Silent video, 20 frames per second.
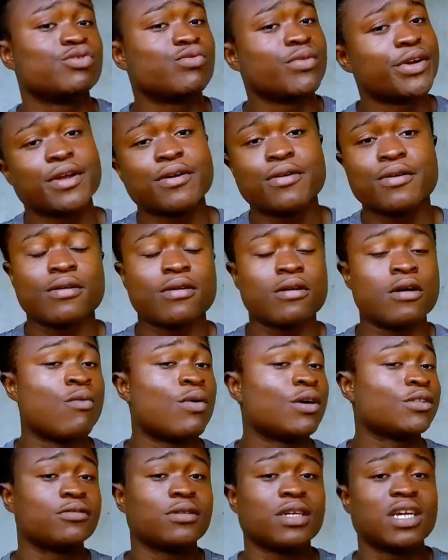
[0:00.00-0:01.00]
Twitter or
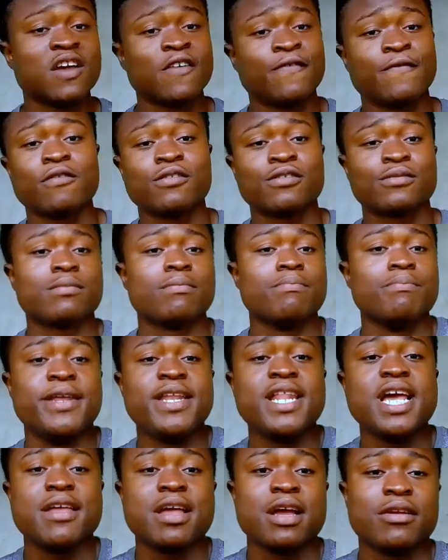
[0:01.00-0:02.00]
whatsoever
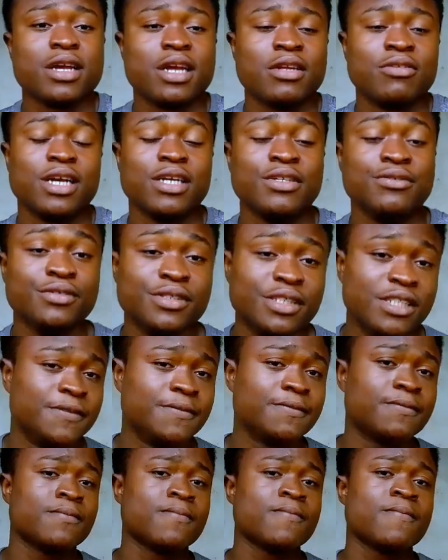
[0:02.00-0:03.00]
media you are
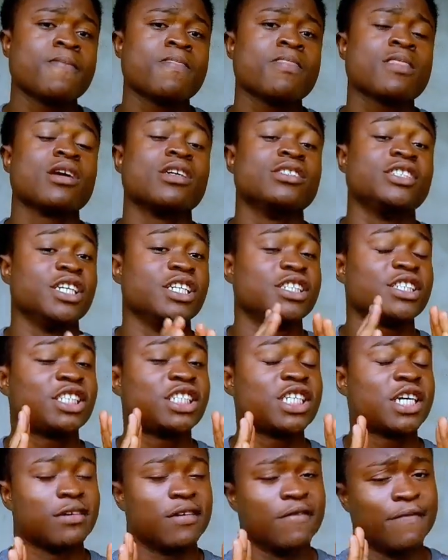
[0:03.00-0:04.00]
using. Just
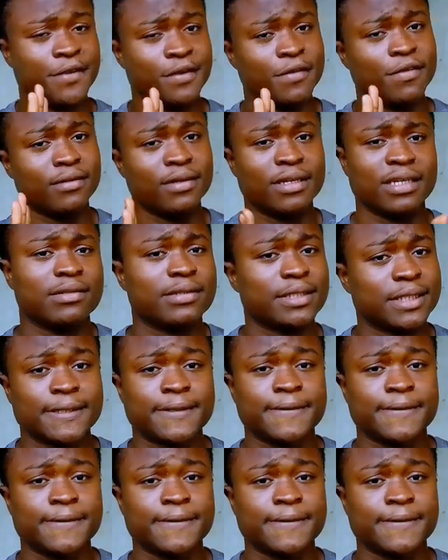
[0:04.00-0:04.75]
share your video link.